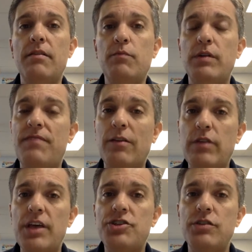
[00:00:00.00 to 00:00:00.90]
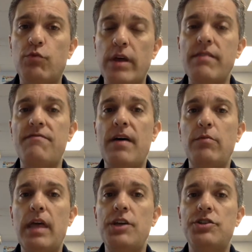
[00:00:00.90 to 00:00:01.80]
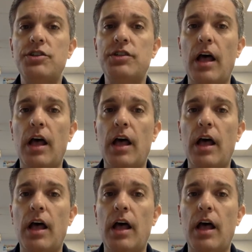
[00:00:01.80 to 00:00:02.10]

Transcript: with rhythm foundations